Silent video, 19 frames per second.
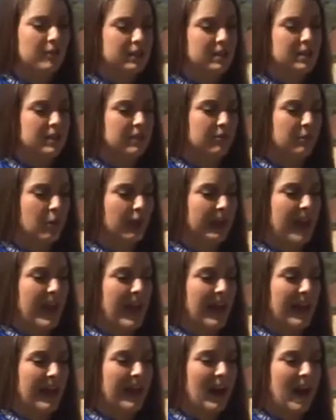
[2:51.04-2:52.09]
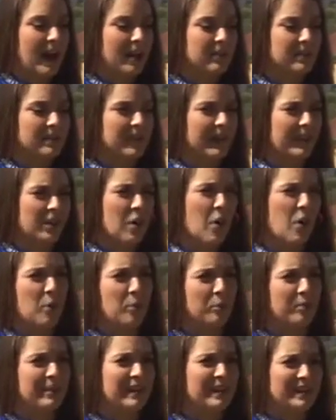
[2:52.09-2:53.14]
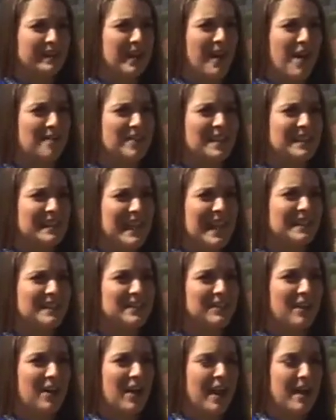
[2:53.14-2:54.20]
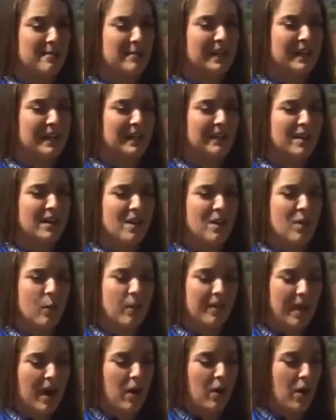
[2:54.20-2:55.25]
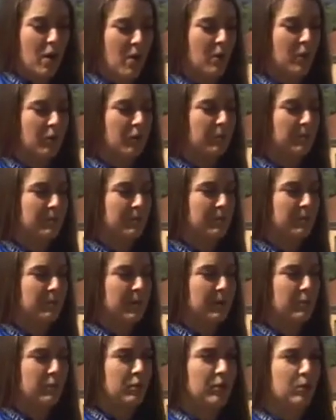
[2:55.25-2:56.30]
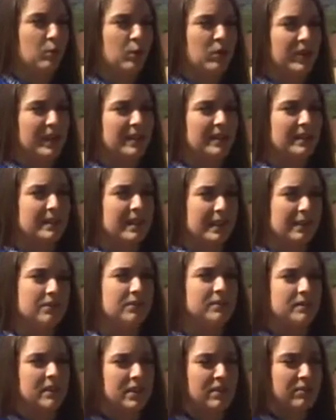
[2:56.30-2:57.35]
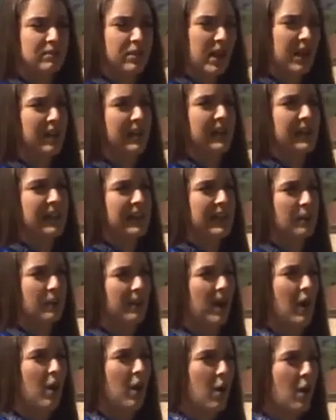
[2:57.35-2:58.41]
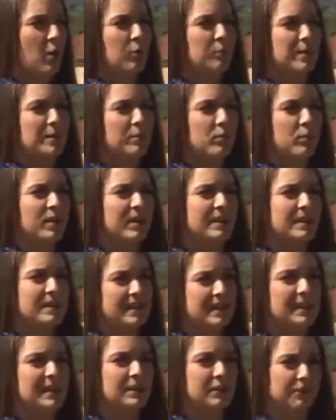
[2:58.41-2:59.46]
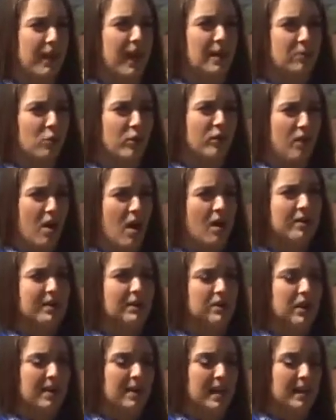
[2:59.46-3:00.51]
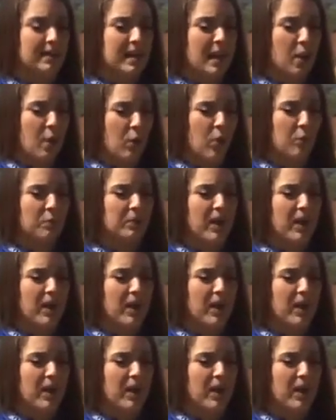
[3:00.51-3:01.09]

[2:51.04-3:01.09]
for T4K, I was like, hope is the obvious answer. I mean, without hope, people wouldn't give to charity, and without hope, people wouldn't seek to find more knowledge. I think that hope